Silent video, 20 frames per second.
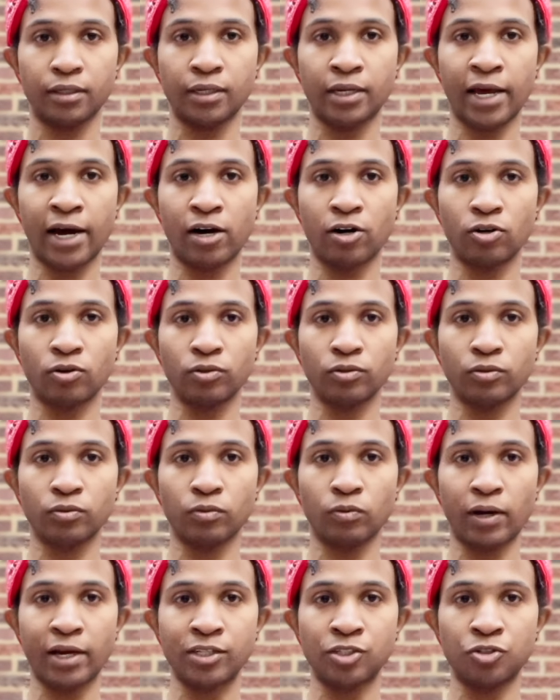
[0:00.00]
Now,
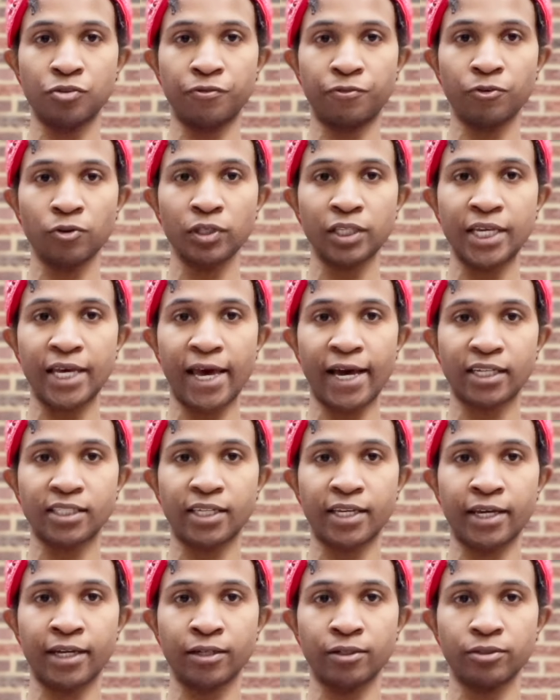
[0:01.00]
as you fully
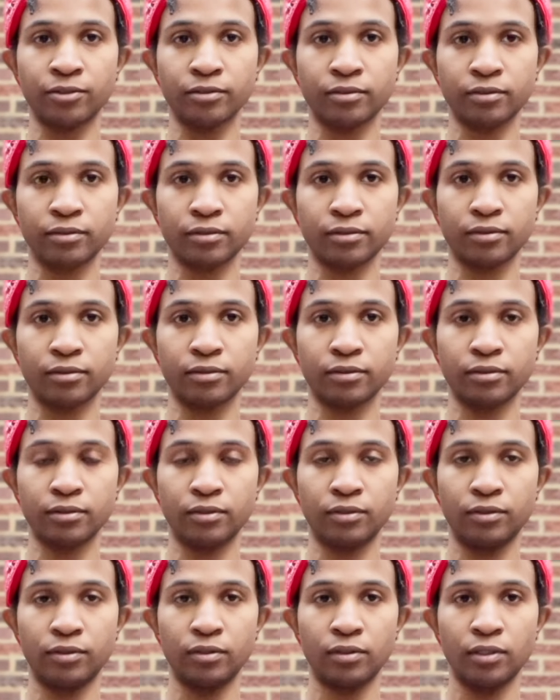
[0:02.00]
exhale,
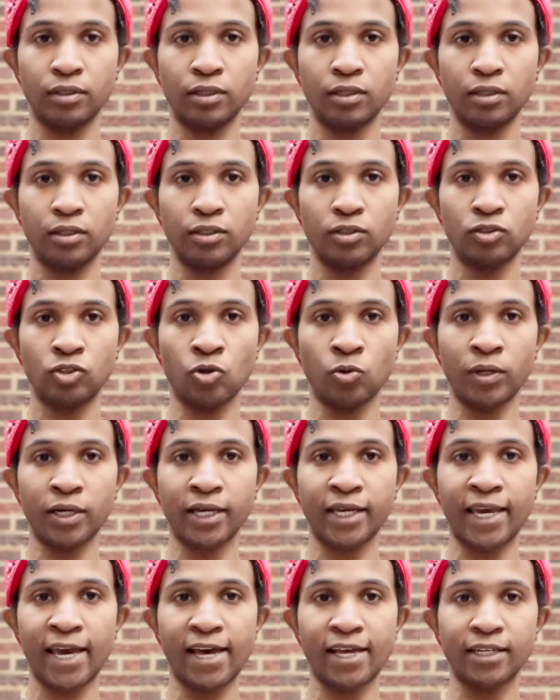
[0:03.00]
Do it
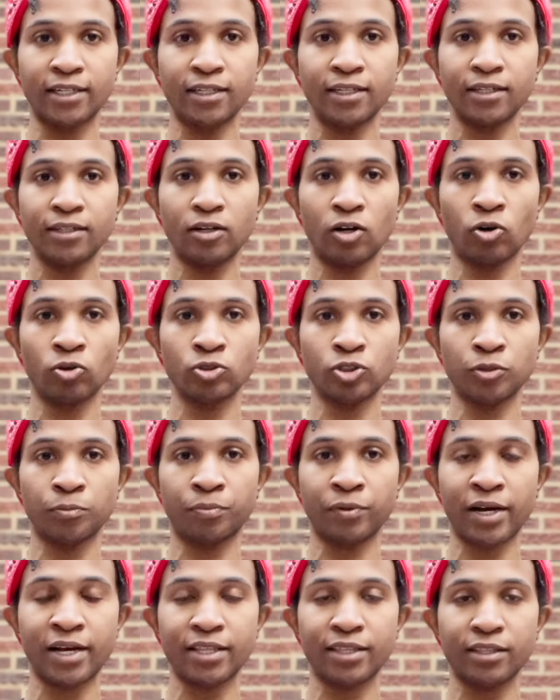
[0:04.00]
again. Hold your
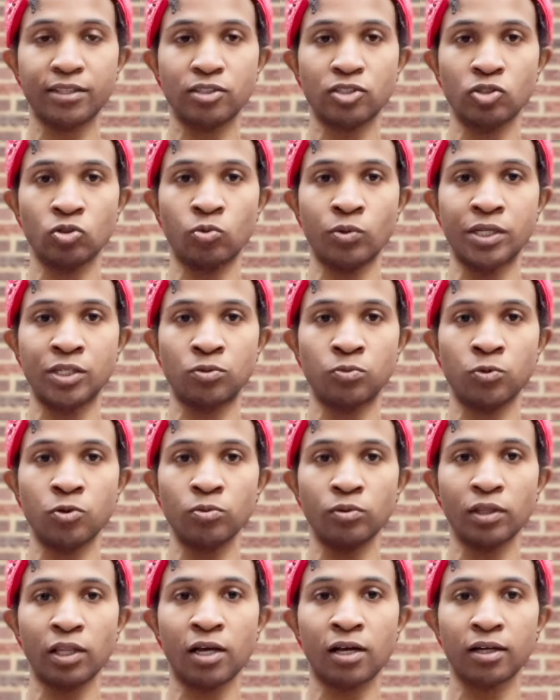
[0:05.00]
breath, squeeze root
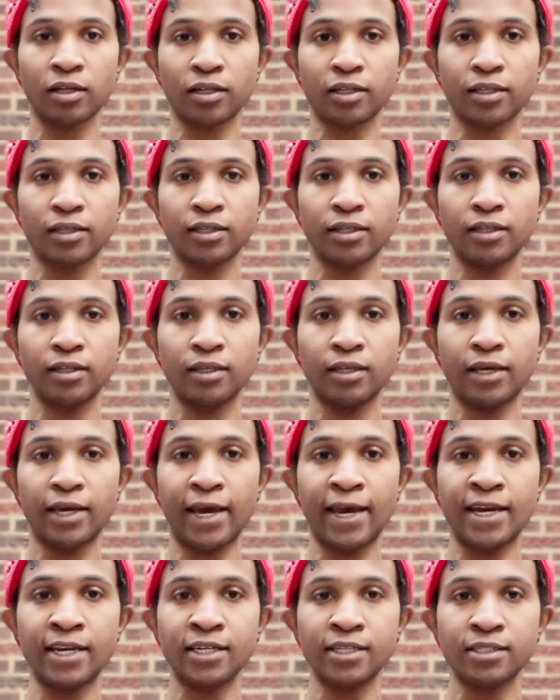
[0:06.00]
lock,
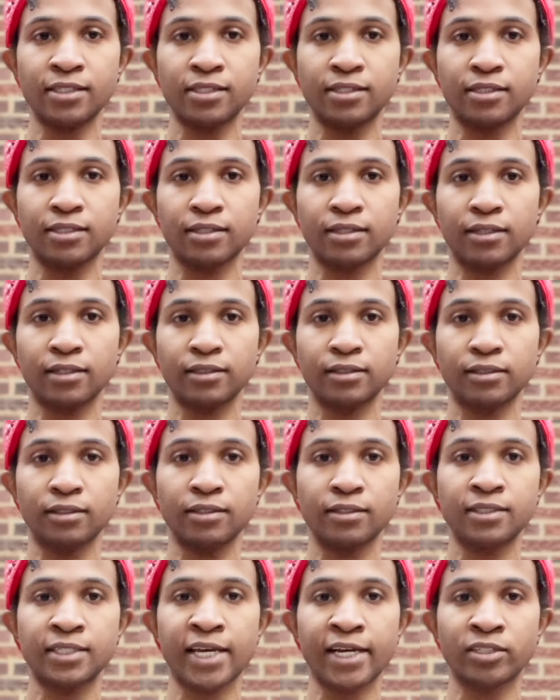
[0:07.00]
anus,
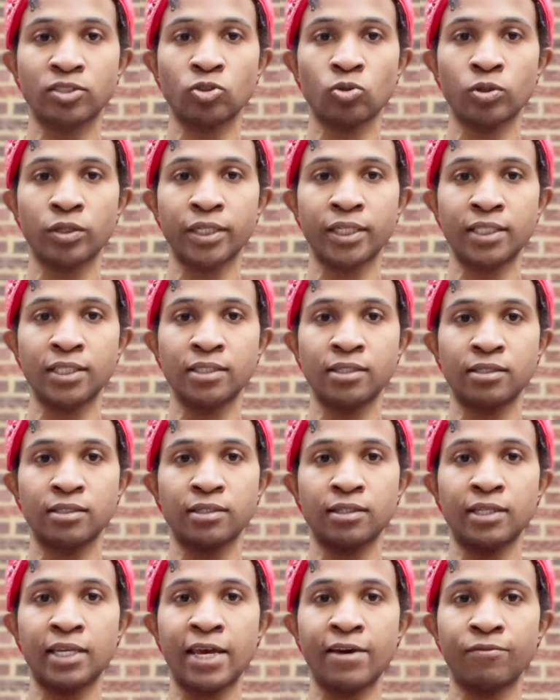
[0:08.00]
sex organs,
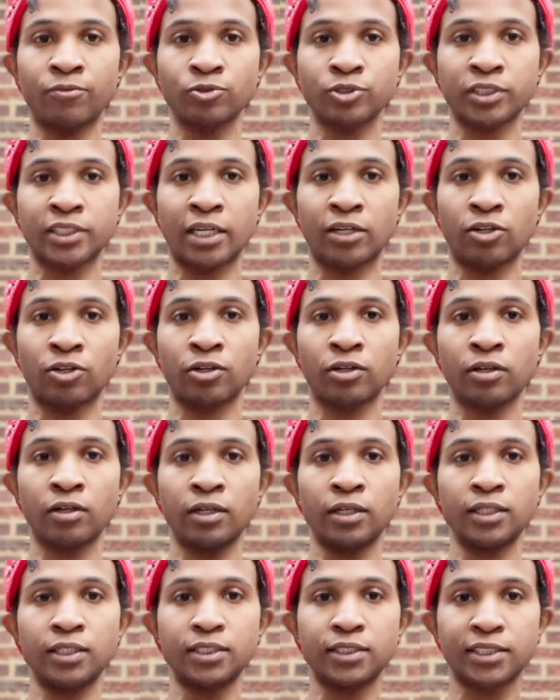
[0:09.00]
navel center,
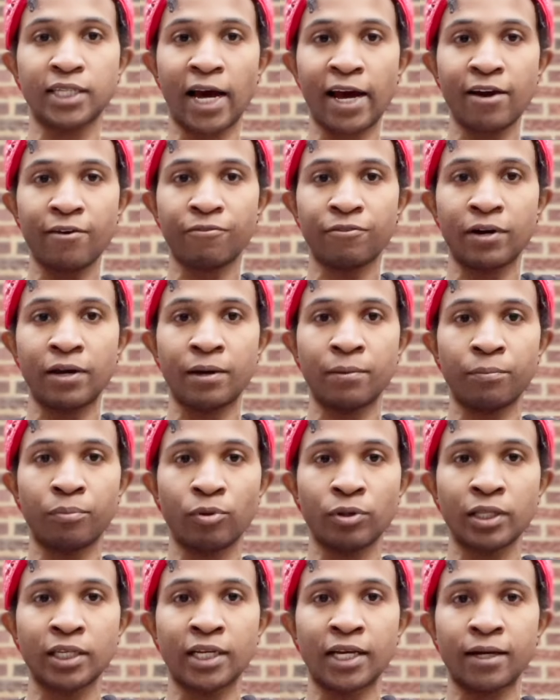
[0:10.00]
diaphragm,
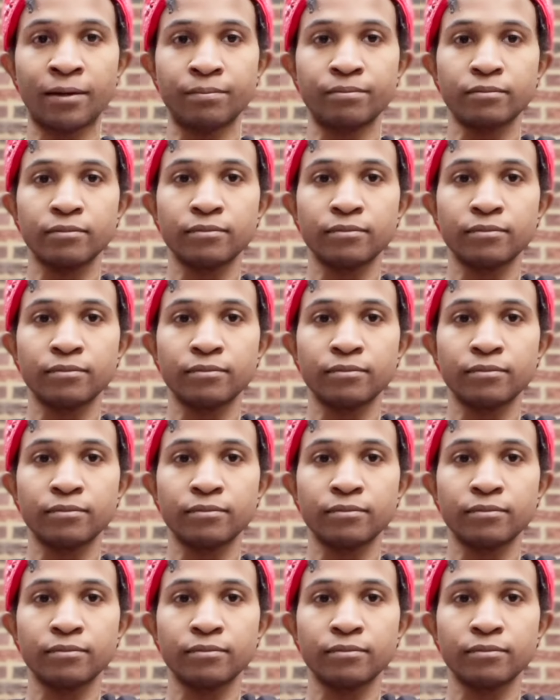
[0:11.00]
pull it up,